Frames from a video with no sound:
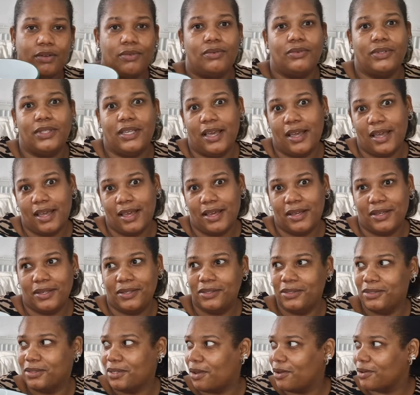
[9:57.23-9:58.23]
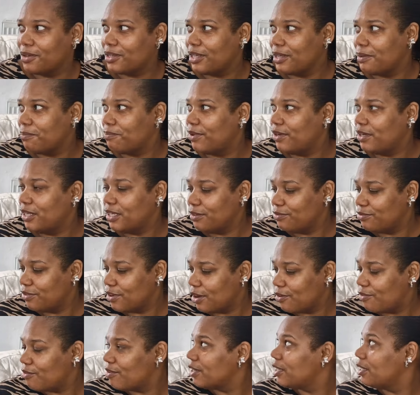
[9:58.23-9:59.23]
Yes, I can't believe it
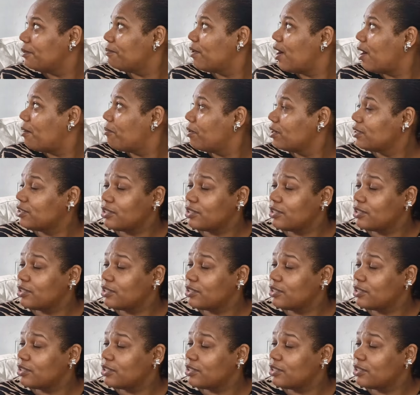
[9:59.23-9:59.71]
already, but I'm